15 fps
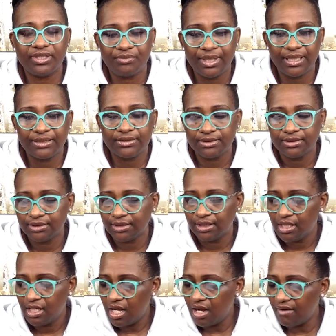than one.
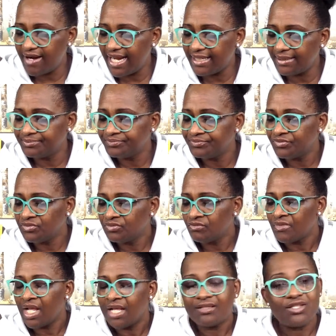All right.
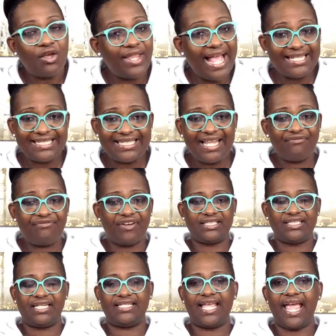So that's it for
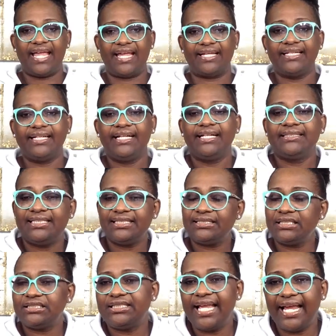today.
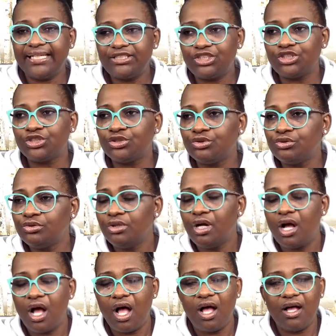This is day 2
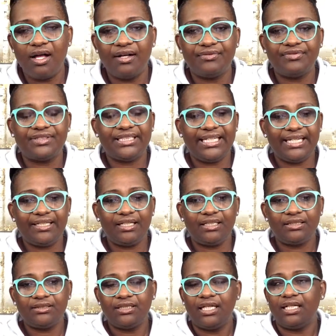of
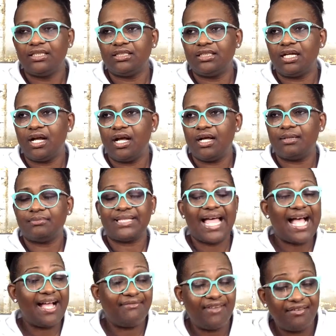Leader
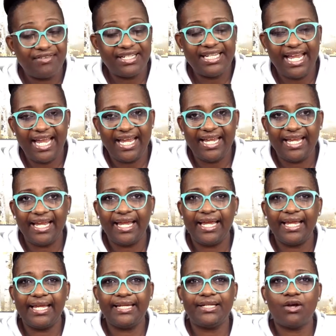live every day
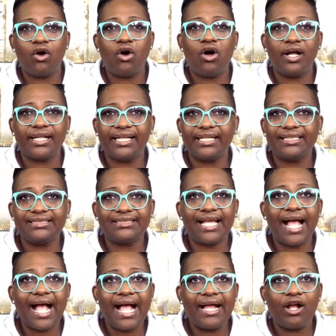in August.
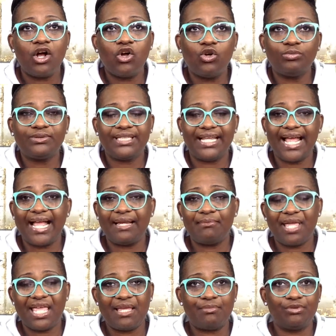I hope that I
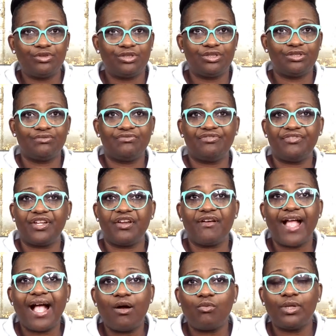am able to figure
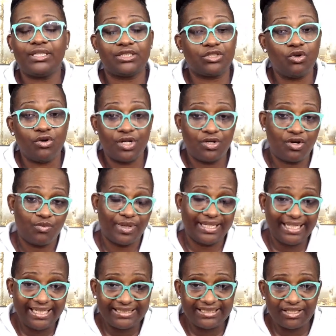out what is going on with
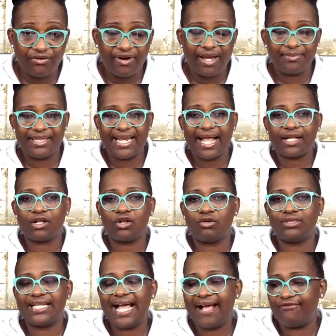Instagram, that I could go
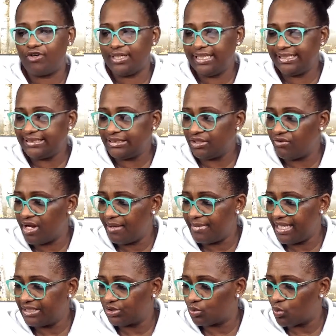live on Instagram
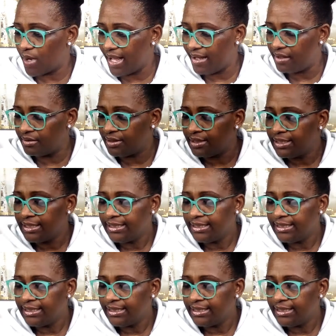as well.